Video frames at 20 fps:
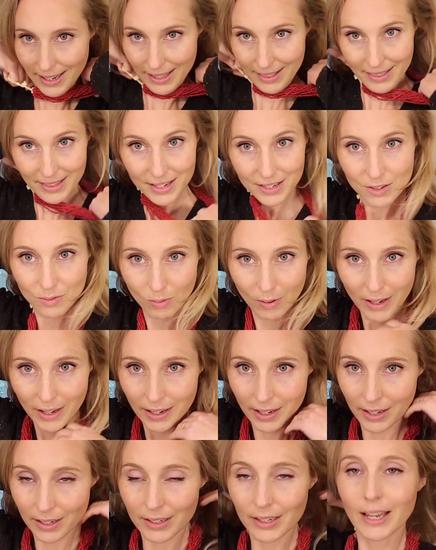And this
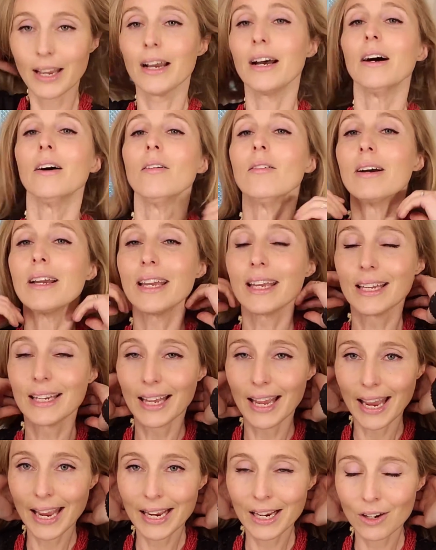way, now it
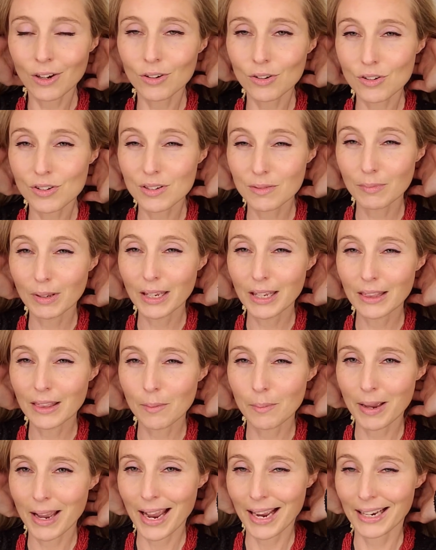anchors me in the
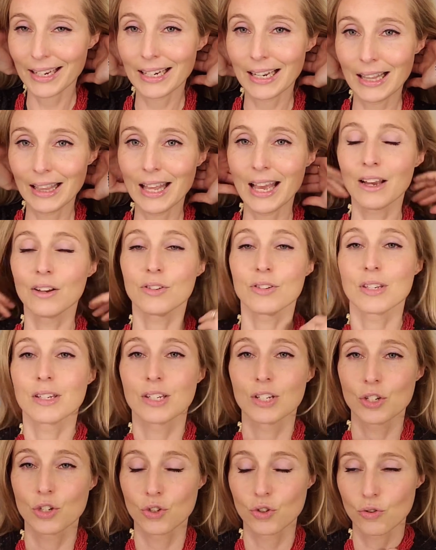back and allows it
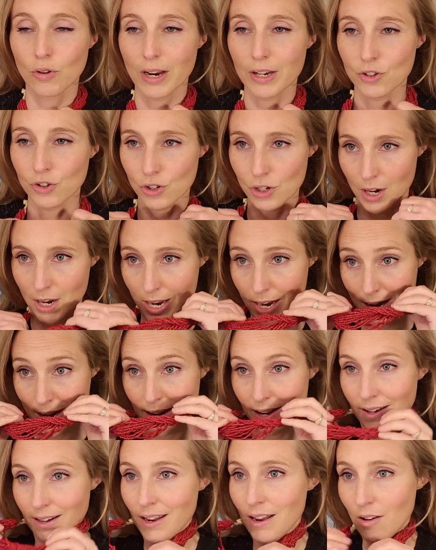to stretch,
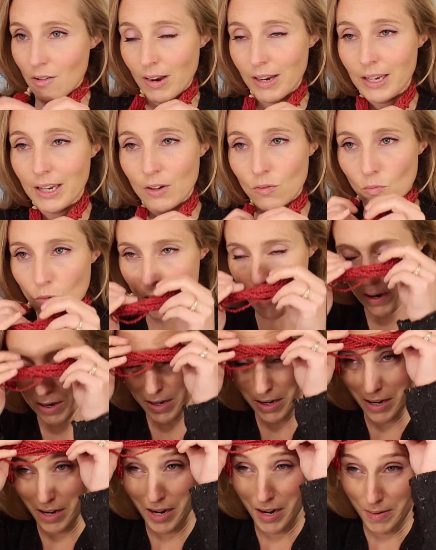and now I can wear
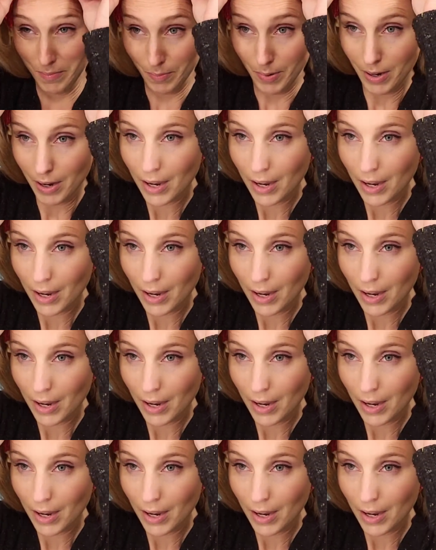it up.